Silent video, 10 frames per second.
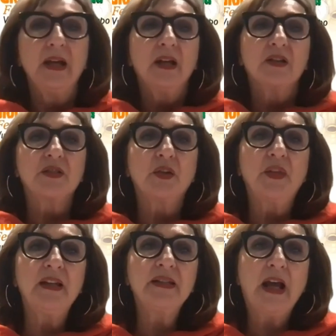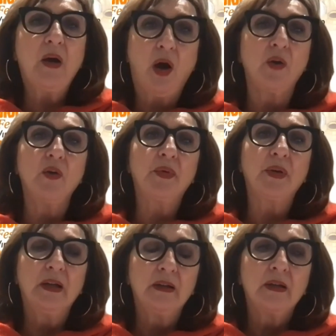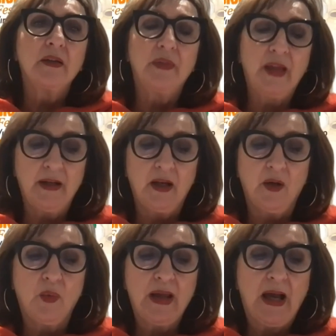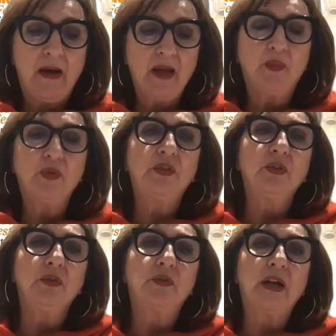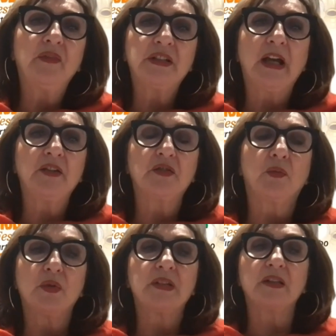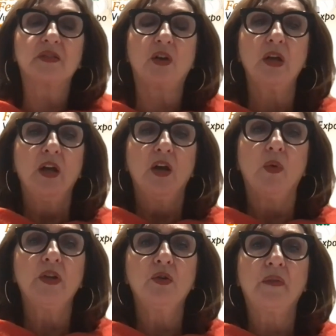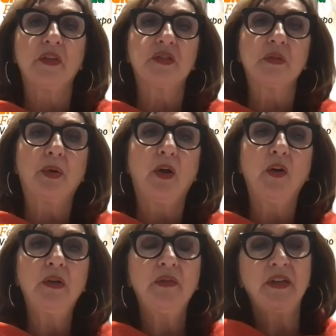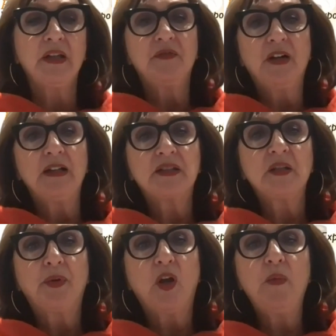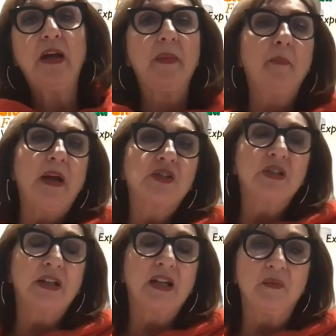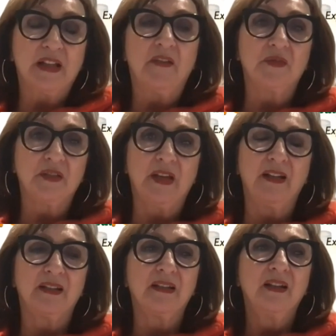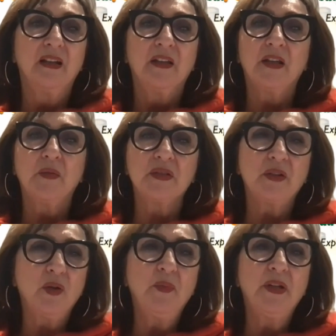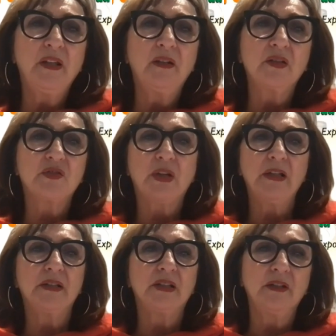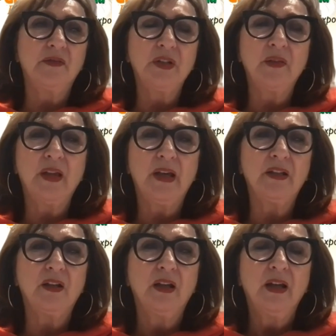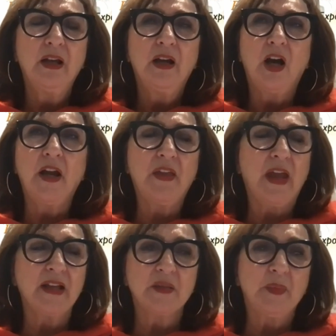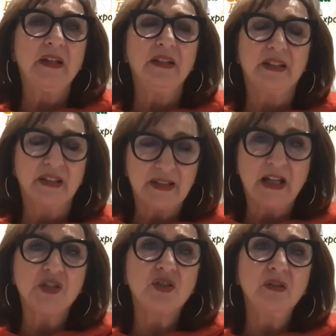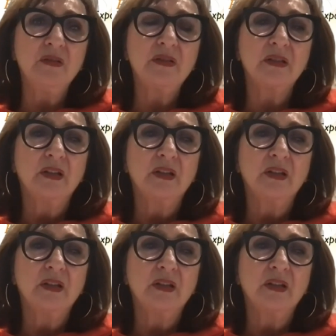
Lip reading: So that is our hope, that we are able to gravitate towards that. So when you look at the diploma, the advanced diploma, and the bachelor comes after that. There is nobody in Australia delivering that. There has been discussions